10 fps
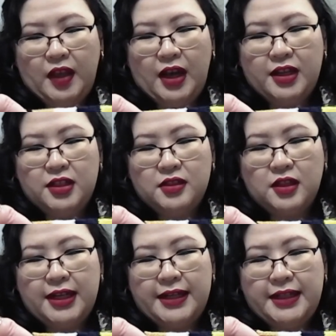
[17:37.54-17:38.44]
I just
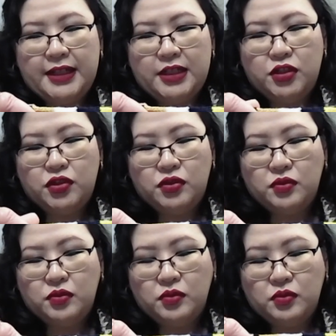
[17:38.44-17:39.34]
thought I needed
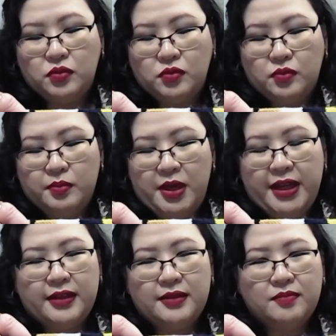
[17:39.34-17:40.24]
to make
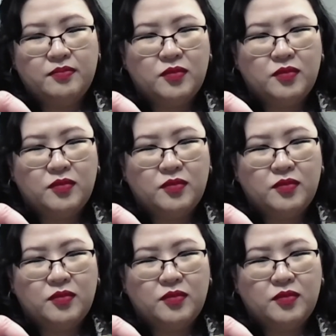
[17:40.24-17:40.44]
it